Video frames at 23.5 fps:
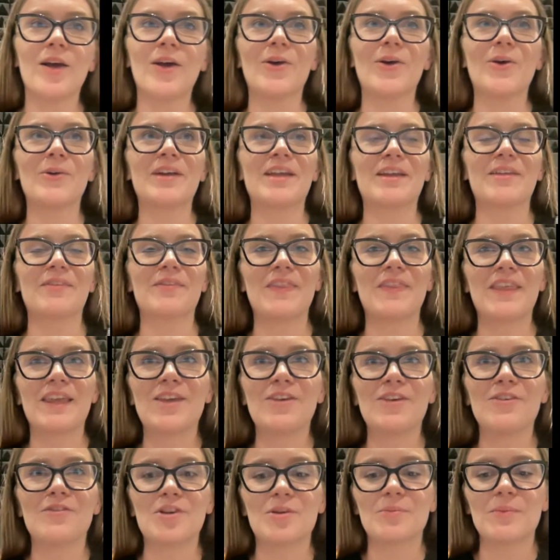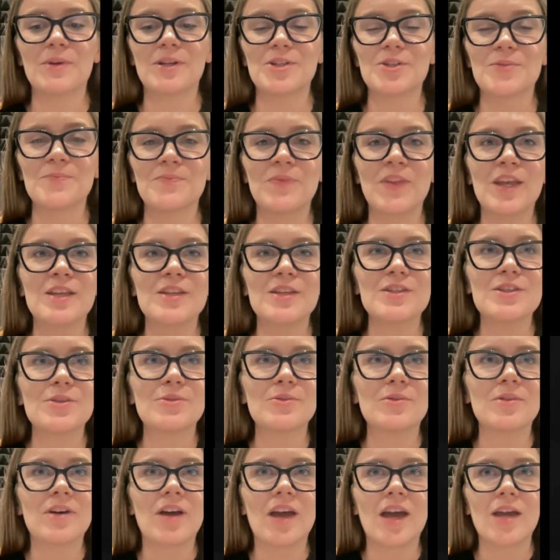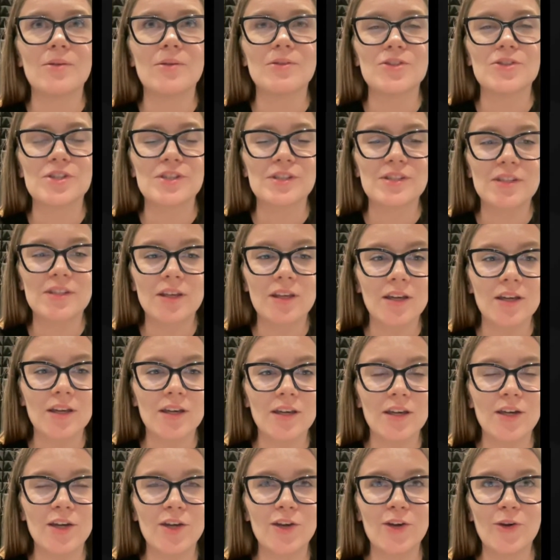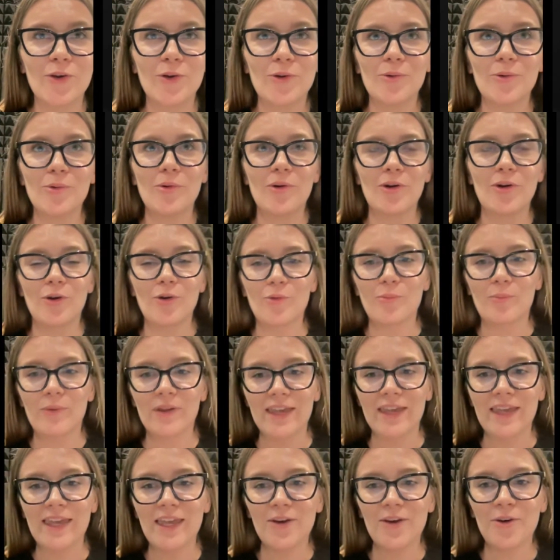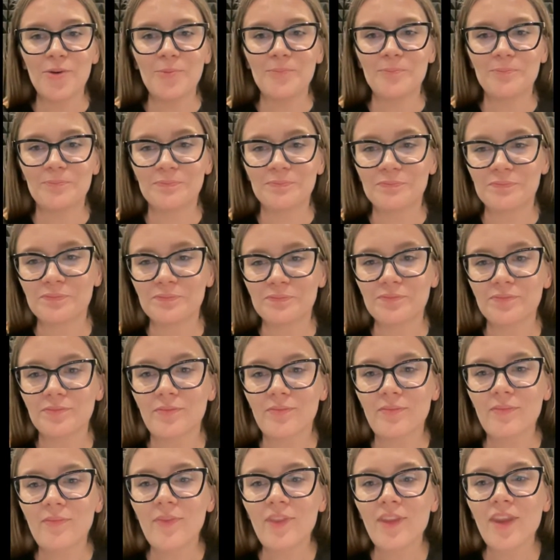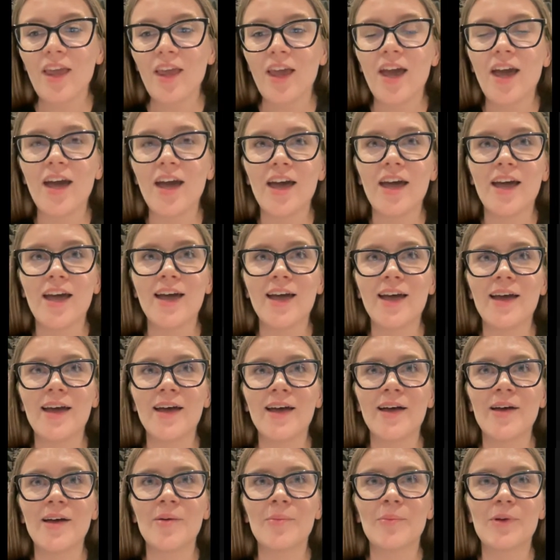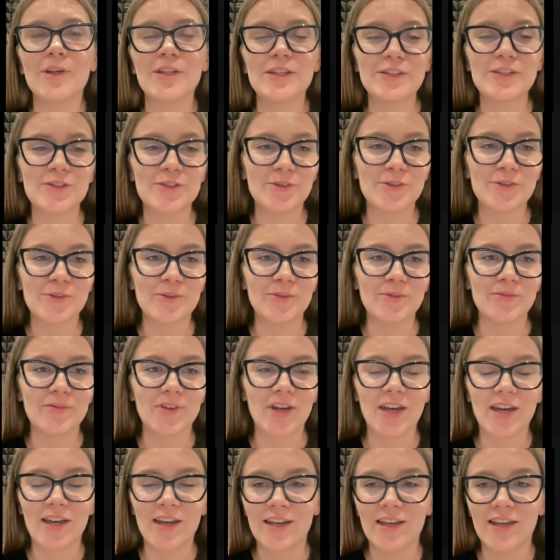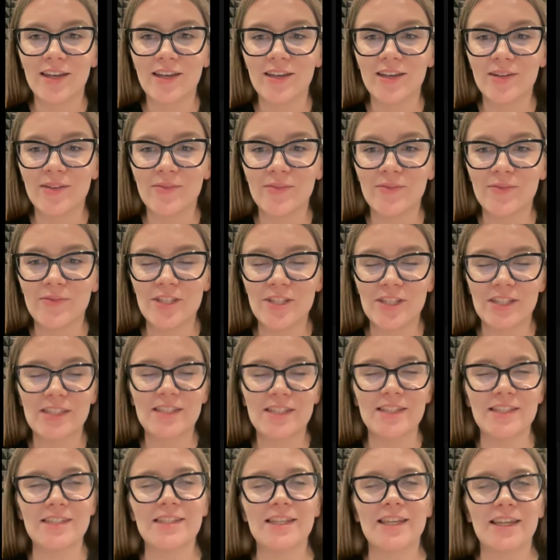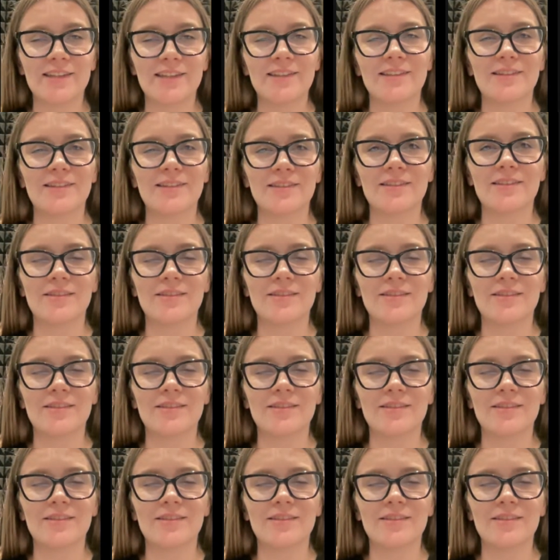Okay, thank you very much. So I will just go back here to just to say that